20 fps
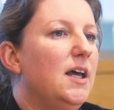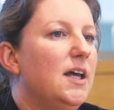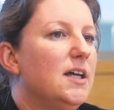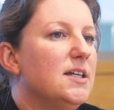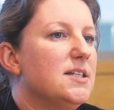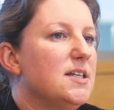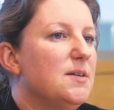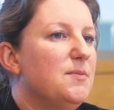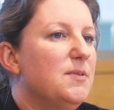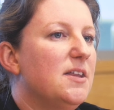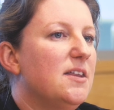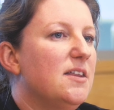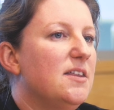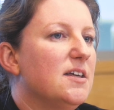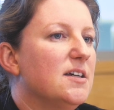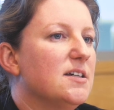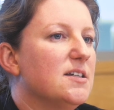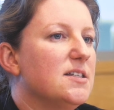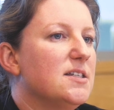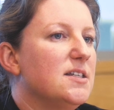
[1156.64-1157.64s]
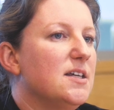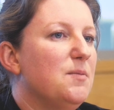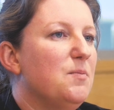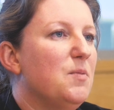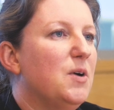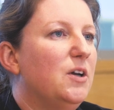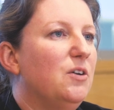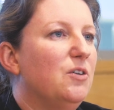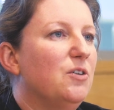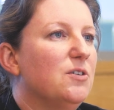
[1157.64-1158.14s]
And some of the things that
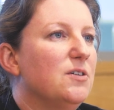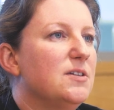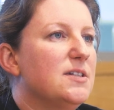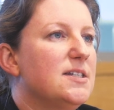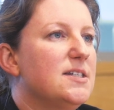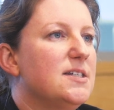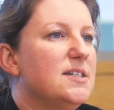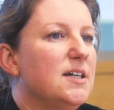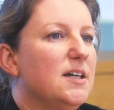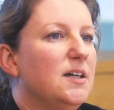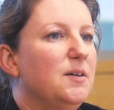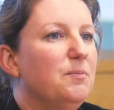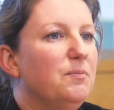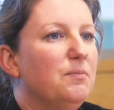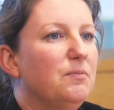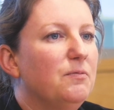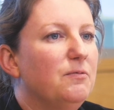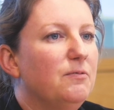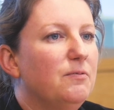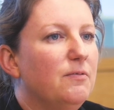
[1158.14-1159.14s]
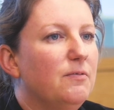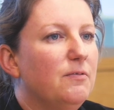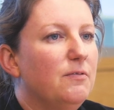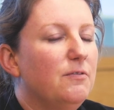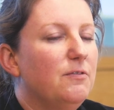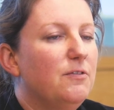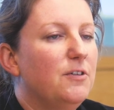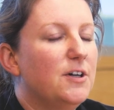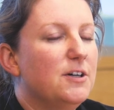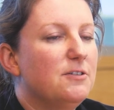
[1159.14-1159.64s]
might not seem
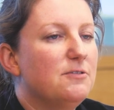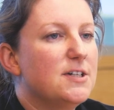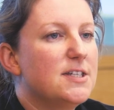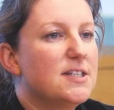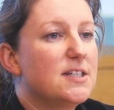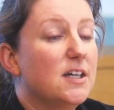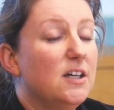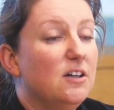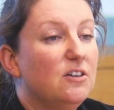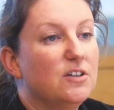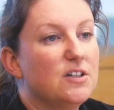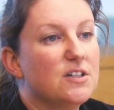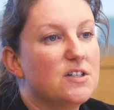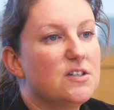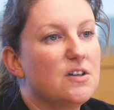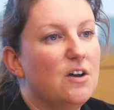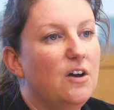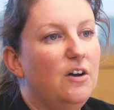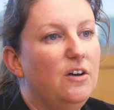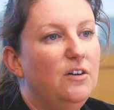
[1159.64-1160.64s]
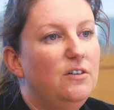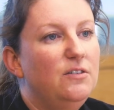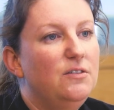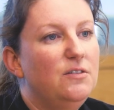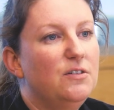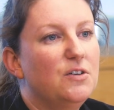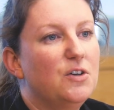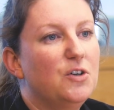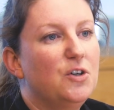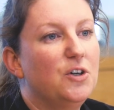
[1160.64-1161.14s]
very risky on its own
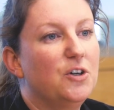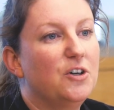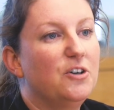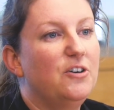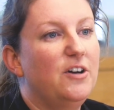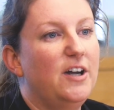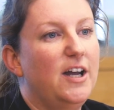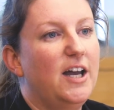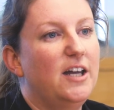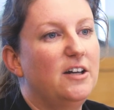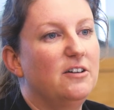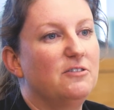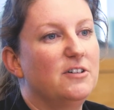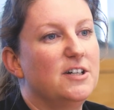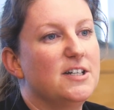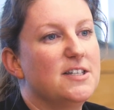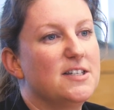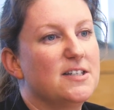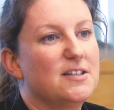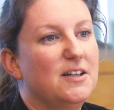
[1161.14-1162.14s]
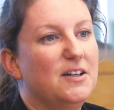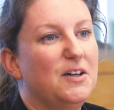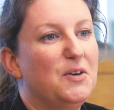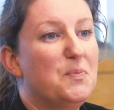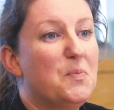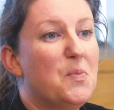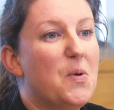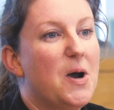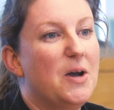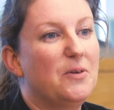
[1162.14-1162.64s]
could create a risk
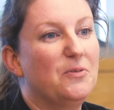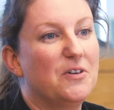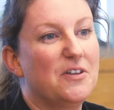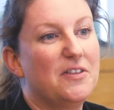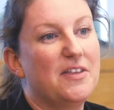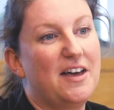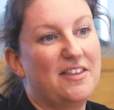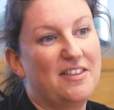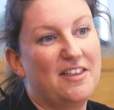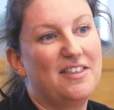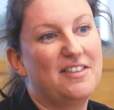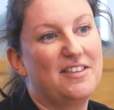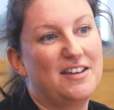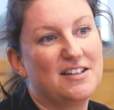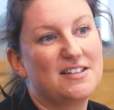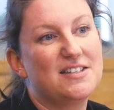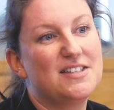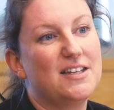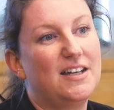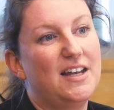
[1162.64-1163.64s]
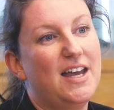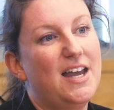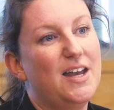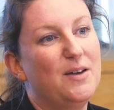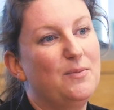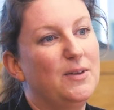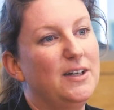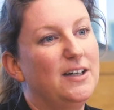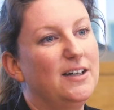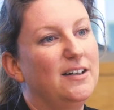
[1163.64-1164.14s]
combined with other things that are
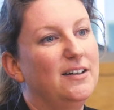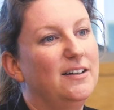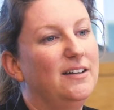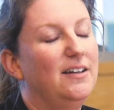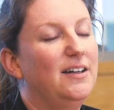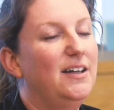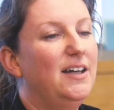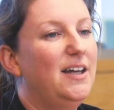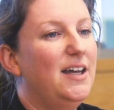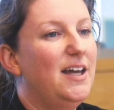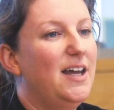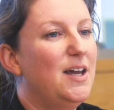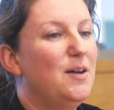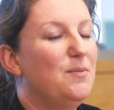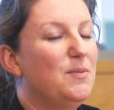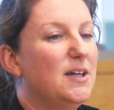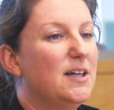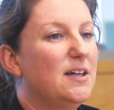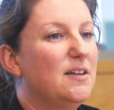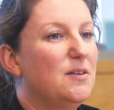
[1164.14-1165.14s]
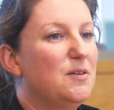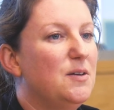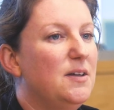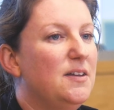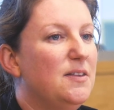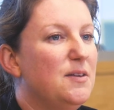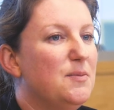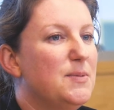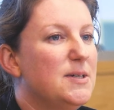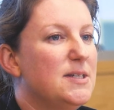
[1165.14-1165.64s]
happening
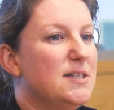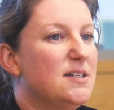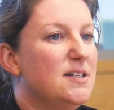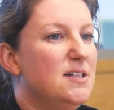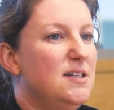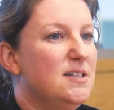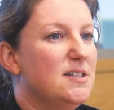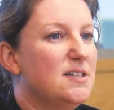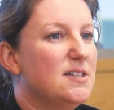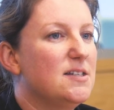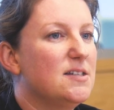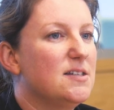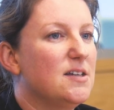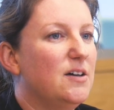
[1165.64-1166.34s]
in the business.